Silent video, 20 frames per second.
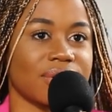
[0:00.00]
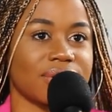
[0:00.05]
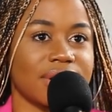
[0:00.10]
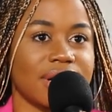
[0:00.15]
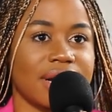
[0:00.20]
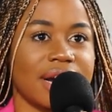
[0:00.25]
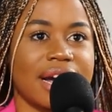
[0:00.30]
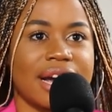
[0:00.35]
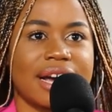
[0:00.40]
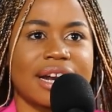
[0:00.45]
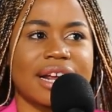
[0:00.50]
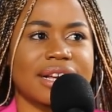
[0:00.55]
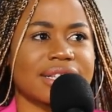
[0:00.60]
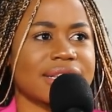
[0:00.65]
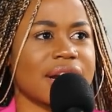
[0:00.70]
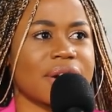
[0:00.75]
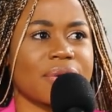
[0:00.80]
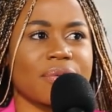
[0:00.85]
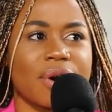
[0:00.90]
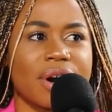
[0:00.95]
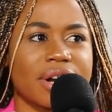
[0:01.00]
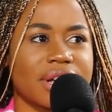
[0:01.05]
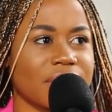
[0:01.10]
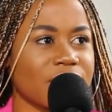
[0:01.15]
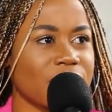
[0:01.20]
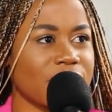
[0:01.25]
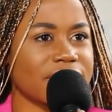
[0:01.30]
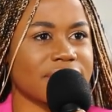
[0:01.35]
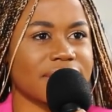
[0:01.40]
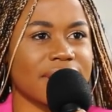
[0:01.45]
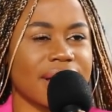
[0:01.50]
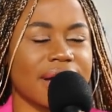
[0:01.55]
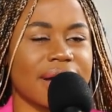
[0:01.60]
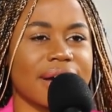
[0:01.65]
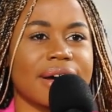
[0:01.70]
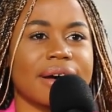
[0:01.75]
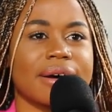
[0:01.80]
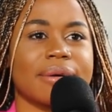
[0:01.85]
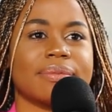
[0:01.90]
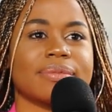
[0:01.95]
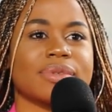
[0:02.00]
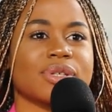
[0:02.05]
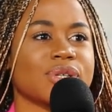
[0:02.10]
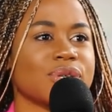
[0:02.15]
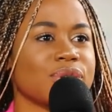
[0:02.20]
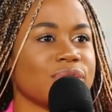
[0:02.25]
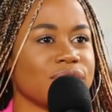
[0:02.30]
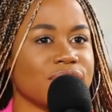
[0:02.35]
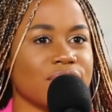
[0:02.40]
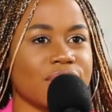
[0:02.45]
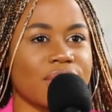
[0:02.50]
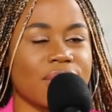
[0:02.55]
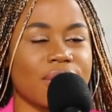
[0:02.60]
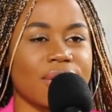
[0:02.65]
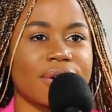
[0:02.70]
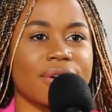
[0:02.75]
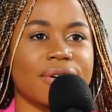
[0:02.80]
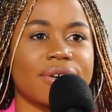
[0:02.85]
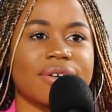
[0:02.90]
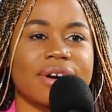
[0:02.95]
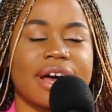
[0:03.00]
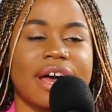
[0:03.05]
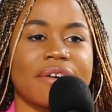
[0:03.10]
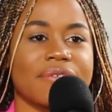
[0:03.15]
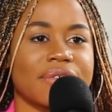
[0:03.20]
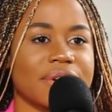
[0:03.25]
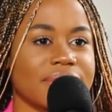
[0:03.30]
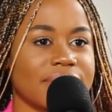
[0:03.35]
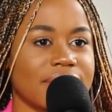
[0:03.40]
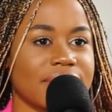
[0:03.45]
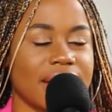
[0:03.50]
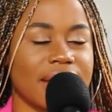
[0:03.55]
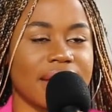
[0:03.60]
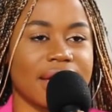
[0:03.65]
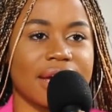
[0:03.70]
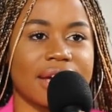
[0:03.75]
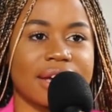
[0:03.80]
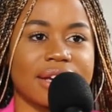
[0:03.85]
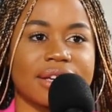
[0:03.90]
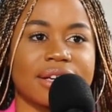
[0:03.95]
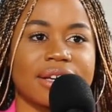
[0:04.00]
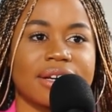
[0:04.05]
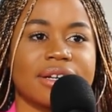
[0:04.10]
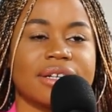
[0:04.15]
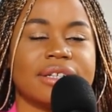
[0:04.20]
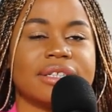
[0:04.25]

And I started working with them, studio, everything.